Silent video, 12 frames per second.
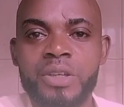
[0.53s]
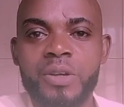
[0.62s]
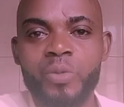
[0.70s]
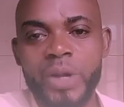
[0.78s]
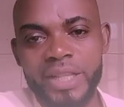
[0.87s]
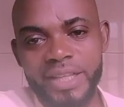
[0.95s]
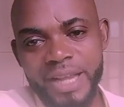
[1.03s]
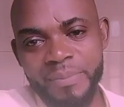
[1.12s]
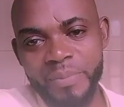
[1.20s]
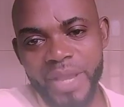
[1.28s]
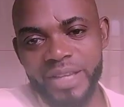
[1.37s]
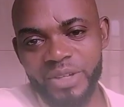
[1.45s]
Well, are
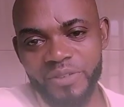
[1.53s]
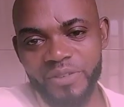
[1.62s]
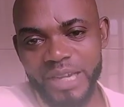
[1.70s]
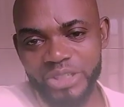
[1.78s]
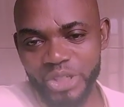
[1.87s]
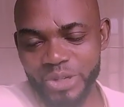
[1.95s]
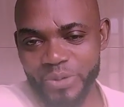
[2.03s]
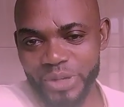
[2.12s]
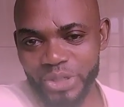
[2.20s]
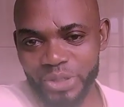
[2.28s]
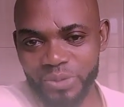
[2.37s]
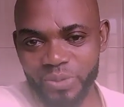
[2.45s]
men of our
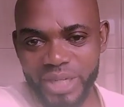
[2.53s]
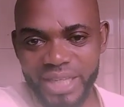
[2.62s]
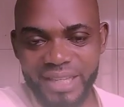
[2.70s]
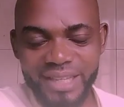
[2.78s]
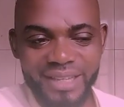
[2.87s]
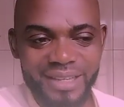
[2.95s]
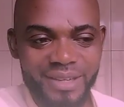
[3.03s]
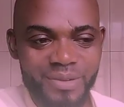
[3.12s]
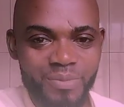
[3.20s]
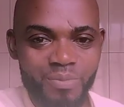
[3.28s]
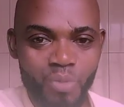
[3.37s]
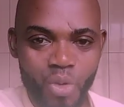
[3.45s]
generation really
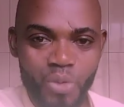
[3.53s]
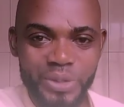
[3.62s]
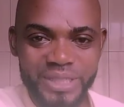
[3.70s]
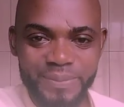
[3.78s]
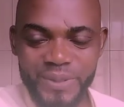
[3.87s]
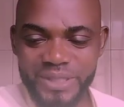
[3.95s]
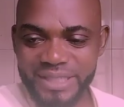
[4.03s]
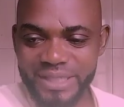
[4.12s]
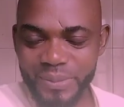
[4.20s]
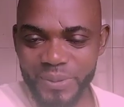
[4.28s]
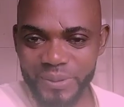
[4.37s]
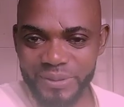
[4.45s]
more
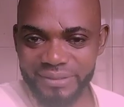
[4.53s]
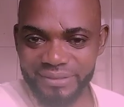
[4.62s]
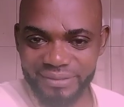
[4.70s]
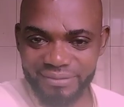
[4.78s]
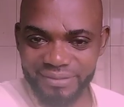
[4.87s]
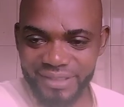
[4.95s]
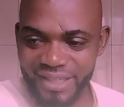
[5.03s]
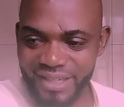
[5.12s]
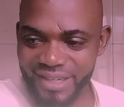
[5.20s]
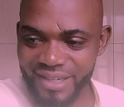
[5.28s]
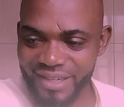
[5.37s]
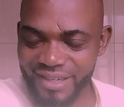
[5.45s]
responsible?
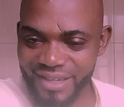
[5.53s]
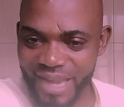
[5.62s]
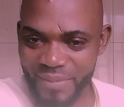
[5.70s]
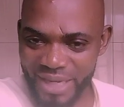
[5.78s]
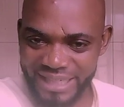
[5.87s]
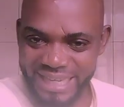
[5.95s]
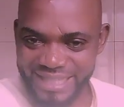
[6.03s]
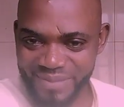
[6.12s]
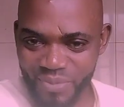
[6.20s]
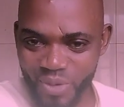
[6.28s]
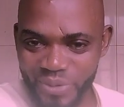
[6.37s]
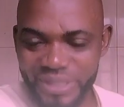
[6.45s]
Are men
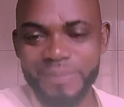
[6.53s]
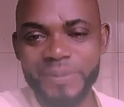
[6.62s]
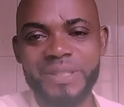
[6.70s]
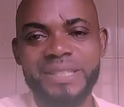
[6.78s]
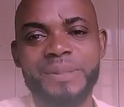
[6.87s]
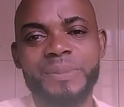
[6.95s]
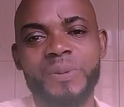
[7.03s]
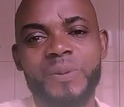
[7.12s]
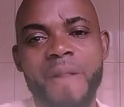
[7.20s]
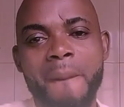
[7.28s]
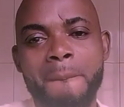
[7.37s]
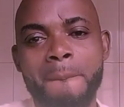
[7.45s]
getting more
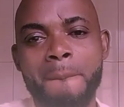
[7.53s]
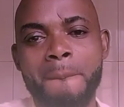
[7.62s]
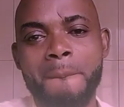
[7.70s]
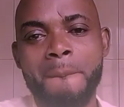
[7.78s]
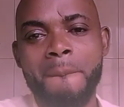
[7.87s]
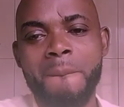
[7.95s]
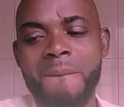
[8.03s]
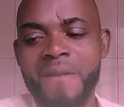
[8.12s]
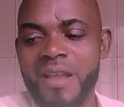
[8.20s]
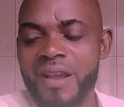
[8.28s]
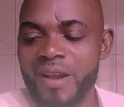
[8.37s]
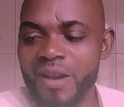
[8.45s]
responsible?
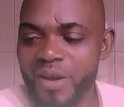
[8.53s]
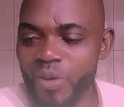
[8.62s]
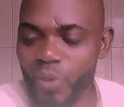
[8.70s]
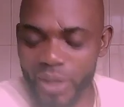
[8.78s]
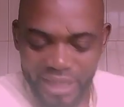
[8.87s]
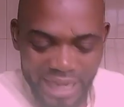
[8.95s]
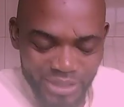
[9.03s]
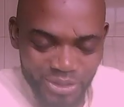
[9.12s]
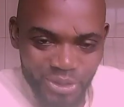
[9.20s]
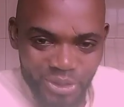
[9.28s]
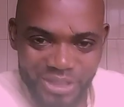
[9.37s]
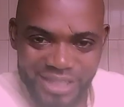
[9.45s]
Well, I do
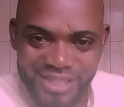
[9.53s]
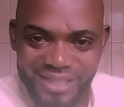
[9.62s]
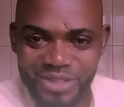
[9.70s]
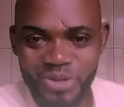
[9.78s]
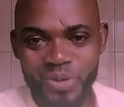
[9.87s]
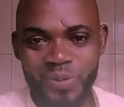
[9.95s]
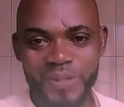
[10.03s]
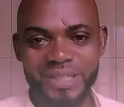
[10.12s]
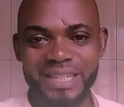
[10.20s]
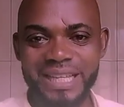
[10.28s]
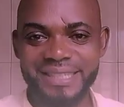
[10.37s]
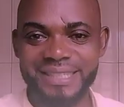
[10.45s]
not know, but
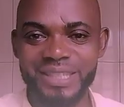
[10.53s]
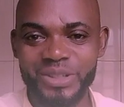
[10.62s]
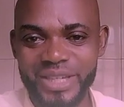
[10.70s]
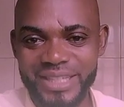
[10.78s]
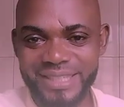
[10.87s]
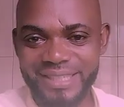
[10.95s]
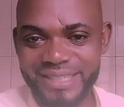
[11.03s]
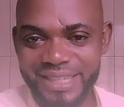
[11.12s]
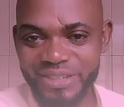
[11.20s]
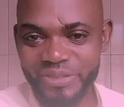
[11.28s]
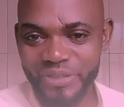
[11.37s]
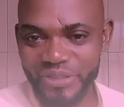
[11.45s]
let's look at
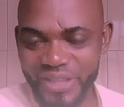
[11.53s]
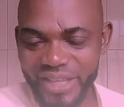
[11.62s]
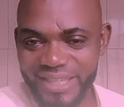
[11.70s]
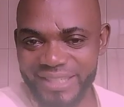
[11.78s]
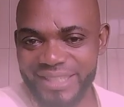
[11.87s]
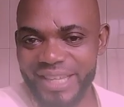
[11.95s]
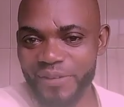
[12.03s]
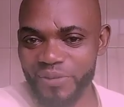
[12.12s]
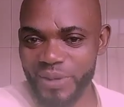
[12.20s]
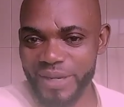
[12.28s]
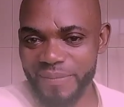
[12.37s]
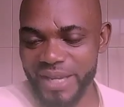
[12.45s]
certain things if
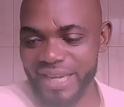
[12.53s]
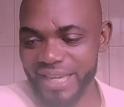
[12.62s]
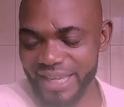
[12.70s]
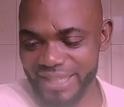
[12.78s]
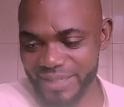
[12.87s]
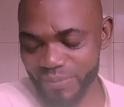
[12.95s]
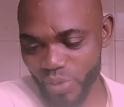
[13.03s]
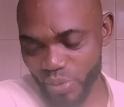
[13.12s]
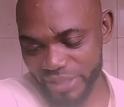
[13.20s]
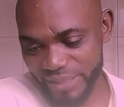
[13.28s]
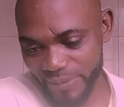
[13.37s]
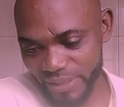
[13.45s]
really men are getting more
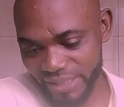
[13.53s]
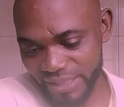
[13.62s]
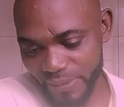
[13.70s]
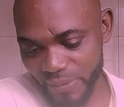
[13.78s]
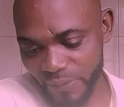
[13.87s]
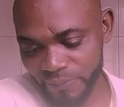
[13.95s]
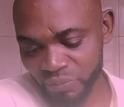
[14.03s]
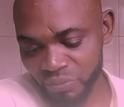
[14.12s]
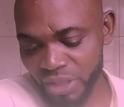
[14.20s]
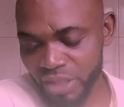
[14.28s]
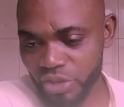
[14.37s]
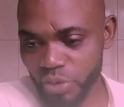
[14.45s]
responsible.
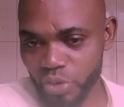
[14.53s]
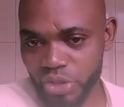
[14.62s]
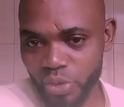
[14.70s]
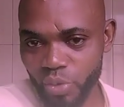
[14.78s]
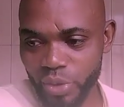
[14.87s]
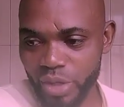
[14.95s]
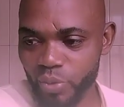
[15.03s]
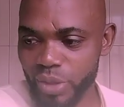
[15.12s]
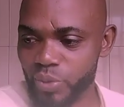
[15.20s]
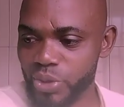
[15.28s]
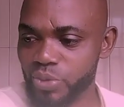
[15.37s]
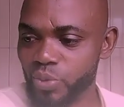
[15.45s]
So, so we, we
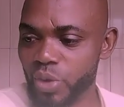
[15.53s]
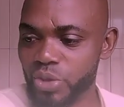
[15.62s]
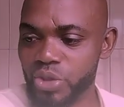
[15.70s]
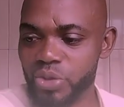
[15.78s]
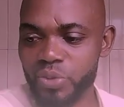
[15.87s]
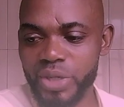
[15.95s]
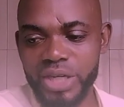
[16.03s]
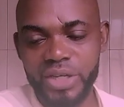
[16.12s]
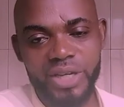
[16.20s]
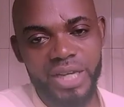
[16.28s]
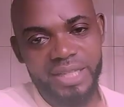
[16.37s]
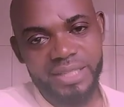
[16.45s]
would want to really
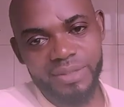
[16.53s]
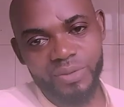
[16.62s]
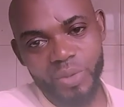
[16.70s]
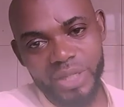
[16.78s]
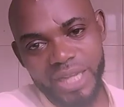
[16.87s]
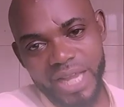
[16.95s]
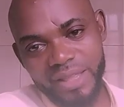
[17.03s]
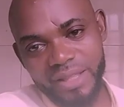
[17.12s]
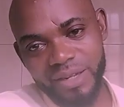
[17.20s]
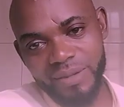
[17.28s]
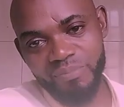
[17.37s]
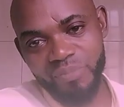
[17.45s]
look at what are
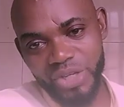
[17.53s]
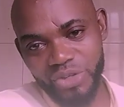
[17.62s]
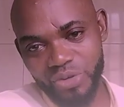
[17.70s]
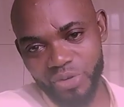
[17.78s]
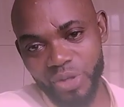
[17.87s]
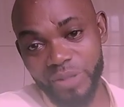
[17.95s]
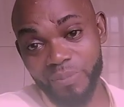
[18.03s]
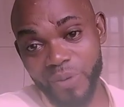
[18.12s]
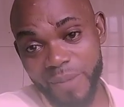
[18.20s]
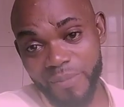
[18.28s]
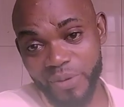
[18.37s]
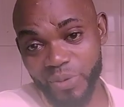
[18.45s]
the major or the
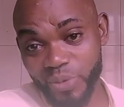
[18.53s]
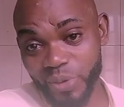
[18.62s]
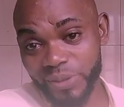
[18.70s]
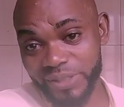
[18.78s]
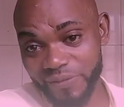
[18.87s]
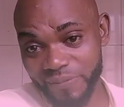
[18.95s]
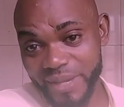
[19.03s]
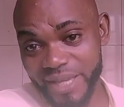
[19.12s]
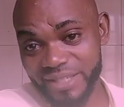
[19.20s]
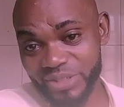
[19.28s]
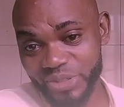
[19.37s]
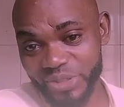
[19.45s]
primary roles of men
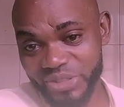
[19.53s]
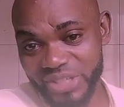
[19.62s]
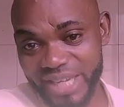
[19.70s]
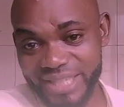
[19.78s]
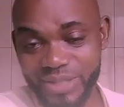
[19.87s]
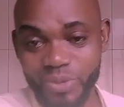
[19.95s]
in the society.